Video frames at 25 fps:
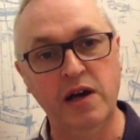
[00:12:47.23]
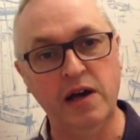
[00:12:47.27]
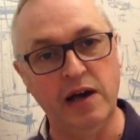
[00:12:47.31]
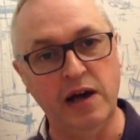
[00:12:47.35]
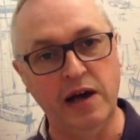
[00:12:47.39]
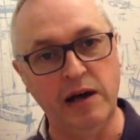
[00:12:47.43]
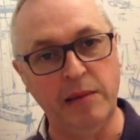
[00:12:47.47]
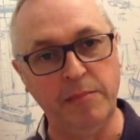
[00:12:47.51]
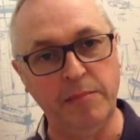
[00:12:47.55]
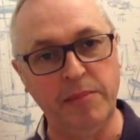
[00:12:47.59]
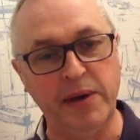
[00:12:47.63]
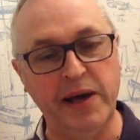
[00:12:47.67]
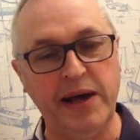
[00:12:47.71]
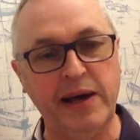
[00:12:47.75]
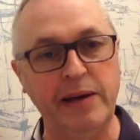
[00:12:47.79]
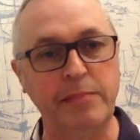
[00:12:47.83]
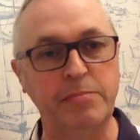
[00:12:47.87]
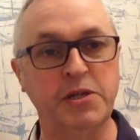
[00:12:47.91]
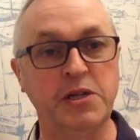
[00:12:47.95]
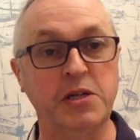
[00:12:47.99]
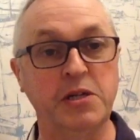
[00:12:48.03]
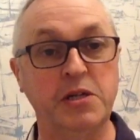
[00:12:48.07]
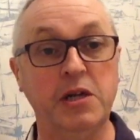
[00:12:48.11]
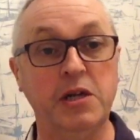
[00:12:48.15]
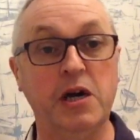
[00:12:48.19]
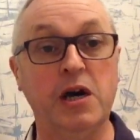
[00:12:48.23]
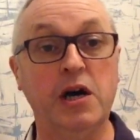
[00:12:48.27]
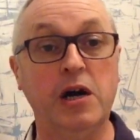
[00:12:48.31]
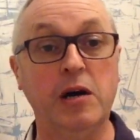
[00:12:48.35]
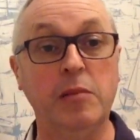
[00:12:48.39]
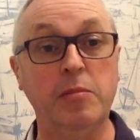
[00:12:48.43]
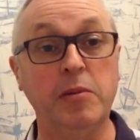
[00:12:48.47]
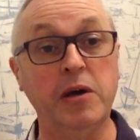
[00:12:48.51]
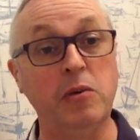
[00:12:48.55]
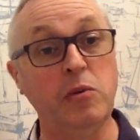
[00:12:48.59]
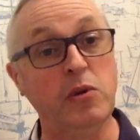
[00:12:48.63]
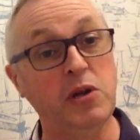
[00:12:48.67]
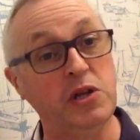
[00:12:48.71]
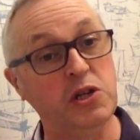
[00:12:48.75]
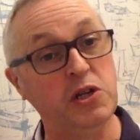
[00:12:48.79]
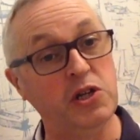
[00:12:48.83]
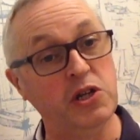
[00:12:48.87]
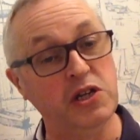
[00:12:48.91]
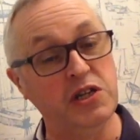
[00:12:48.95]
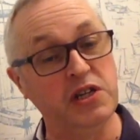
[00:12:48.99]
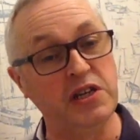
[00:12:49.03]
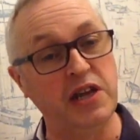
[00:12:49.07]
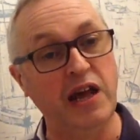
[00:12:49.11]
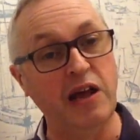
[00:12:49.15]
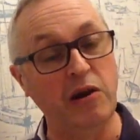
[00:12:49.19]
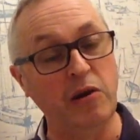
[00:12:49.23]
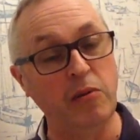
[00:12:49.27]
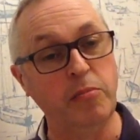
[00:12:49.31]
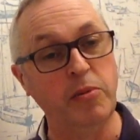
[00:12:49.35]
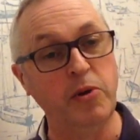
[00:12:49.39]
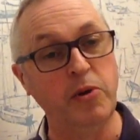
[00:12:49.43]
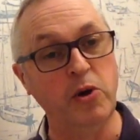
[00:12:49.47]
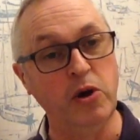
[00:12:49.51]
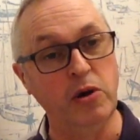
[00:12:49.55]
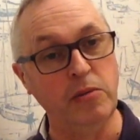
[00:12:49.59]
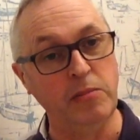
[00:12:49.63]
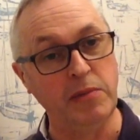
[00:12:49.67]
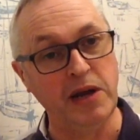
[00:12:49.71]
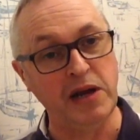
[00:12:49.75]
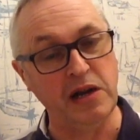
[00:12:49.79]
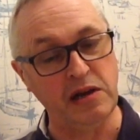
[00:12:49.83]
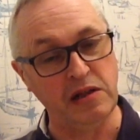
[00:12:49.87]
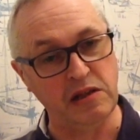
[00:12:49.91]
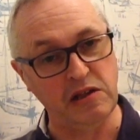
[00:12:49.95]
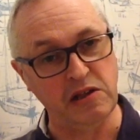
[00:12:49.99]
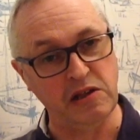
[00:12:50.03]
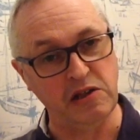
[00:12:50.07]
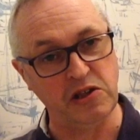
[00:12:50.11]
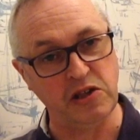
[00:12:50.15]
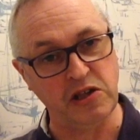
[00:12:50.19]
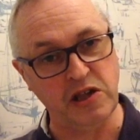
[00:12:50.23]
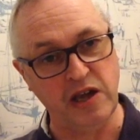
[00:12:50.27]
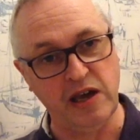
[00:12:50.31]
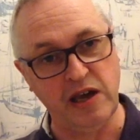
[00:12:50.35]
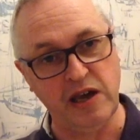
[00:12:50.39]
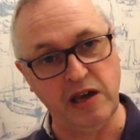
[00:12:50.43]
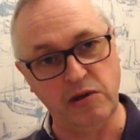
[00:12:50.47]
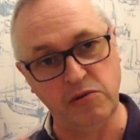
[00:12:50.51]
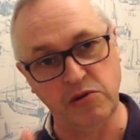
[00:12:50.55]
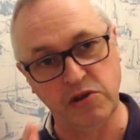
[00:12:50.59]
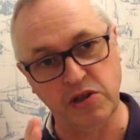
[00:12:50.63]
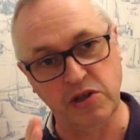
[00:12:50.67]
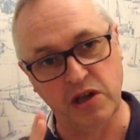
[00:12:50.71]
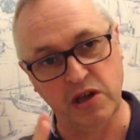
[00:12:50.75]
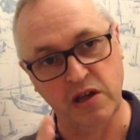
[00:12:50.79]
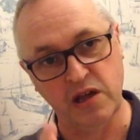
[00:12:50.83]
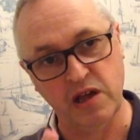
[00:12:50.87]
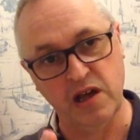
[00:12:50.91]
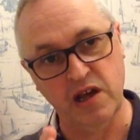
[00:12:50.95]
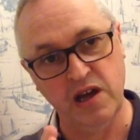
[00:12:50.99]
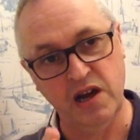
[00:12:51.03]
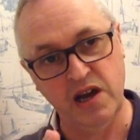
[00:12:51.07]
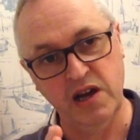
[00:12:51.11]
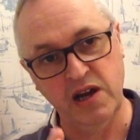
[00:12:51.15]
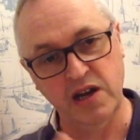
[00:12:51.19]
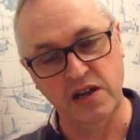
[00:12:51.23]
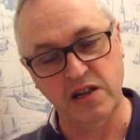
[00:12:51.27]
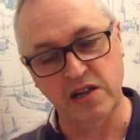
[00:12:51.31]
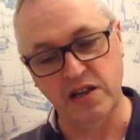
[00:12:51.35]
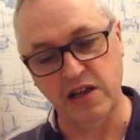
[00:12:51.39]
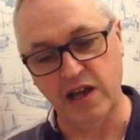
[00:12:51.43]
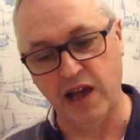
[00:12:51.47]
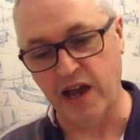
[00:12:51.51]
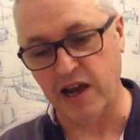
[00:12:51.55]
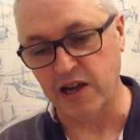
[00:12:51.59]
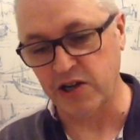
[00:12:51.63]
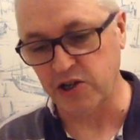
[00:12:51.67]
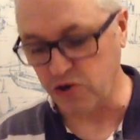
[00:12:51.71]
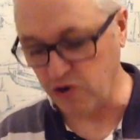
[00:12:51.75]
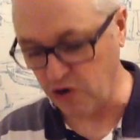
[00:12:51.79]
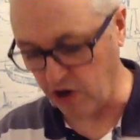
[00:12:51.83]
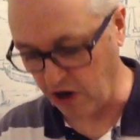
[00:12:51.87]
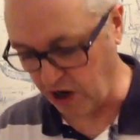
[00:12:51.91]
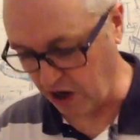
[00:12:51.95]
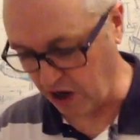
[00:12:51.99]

and perhaps a Derby, which is down the bottom end of the scale. So the Astra